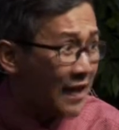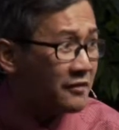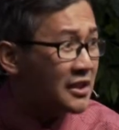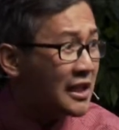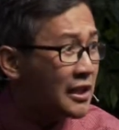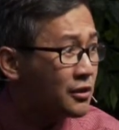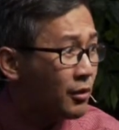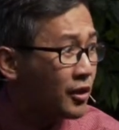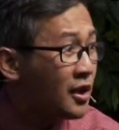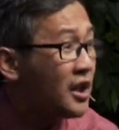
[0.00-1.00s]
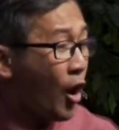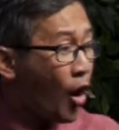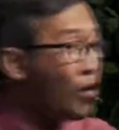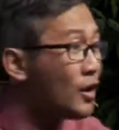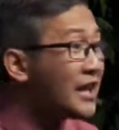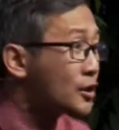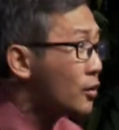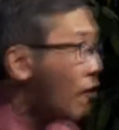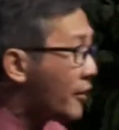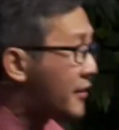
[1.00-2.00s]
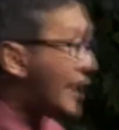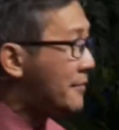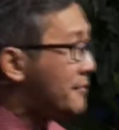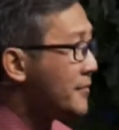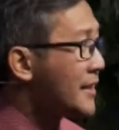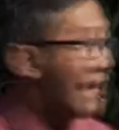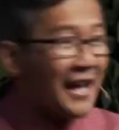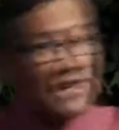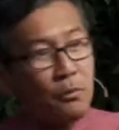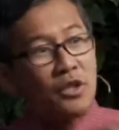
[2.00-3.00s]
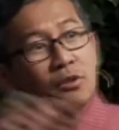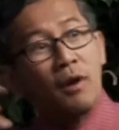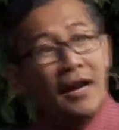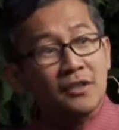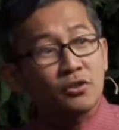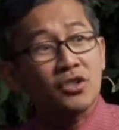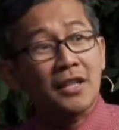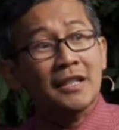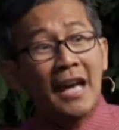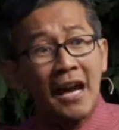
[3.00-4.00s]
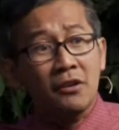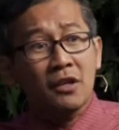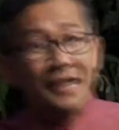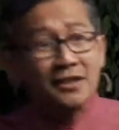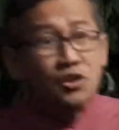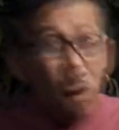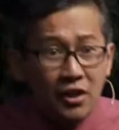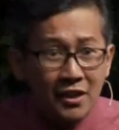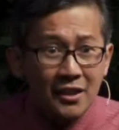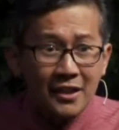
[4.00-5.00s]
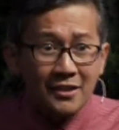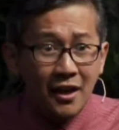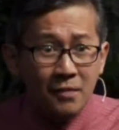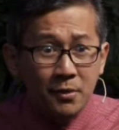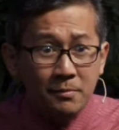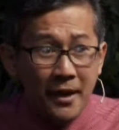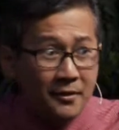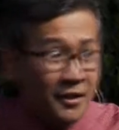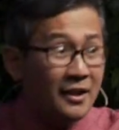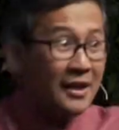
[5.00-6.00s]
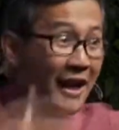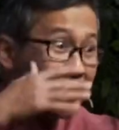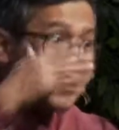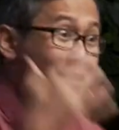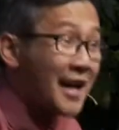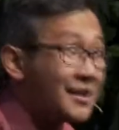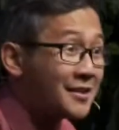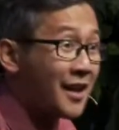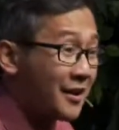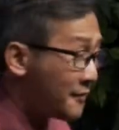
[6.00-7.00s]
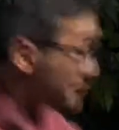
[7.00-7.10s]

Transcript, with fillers: of the seashore. Only two of them. And they were trying to shoot an arrow against Jonathan and his armor bearer. And it says there,